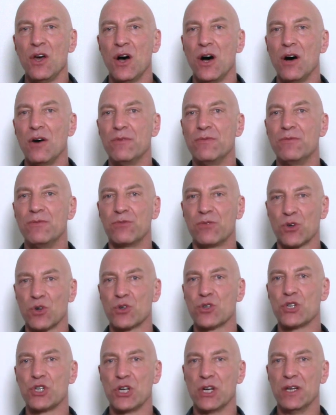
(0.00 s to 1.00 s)
a
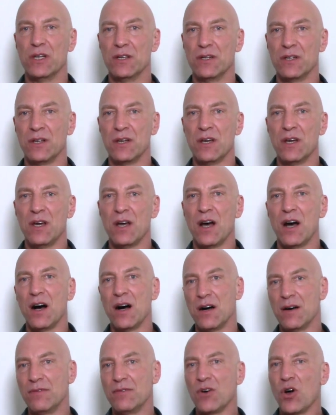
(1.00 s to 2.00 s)
version
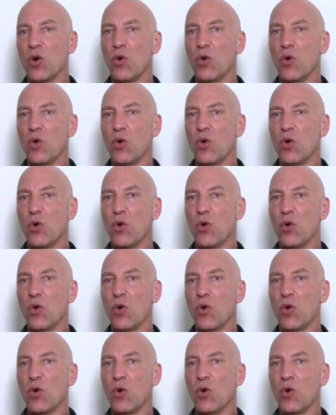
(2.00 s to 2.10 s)
of